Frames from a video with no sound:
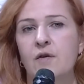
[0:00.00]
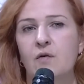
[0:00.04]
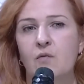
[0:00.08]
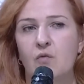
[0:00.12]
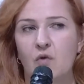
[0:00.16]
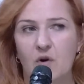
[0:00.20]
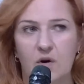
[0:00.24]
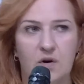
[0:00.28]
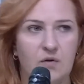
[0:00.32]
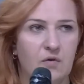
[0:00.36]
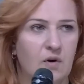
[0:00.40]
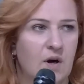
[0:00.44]

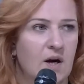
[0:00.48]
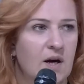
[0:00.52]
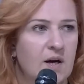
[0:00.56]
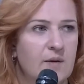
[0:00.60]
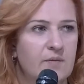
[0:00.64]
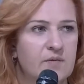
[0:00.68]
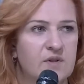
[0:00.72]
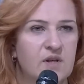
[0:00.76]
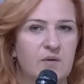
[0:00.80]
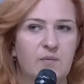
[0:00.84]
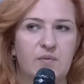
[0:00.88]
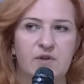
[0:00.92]
war
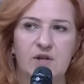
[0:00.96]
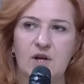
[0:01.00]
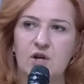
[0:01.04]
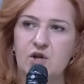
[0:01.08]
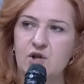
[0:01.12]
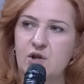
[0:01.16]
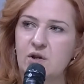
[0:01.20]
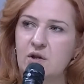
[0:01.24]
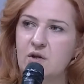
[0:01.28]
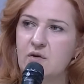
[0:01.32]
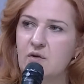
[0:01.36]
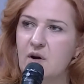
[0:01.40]
crimes and
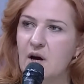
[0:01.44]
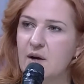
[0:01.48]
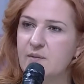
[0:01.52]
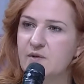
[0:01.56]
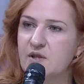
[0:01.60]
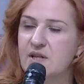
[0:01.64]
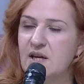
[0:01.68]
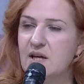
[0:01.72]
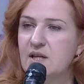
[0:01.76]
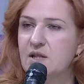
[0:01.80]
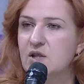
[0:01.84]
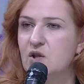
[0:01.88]
potential crimes
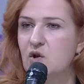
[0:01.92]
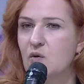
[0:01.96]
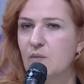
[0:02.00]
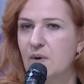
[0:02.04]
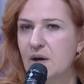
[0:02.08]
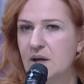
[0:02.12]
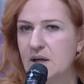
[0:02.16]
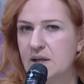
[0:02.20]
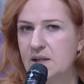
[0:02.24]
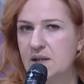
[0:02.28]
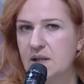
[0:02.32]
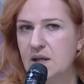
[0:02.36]
against
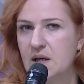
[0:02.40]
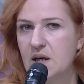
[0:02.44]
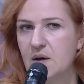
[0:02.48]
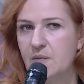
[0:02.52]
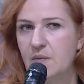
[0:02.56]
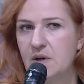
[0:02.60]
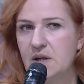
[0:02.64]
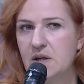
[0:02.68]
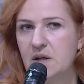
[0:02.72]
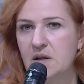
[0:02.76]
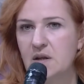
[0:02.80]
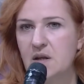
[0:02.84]
humanity
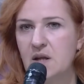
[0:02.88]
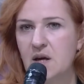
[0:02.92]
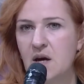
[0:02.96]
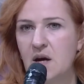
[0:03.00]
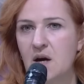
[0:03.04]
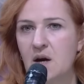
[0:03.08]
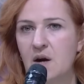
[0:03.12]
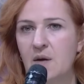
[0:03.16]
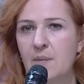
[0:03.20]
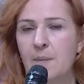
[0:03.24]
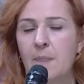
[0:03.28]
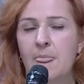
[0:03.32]
committed
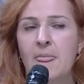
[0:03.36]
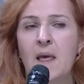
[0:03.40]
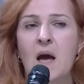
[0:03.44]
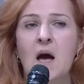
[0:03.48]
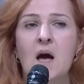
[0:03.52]
there.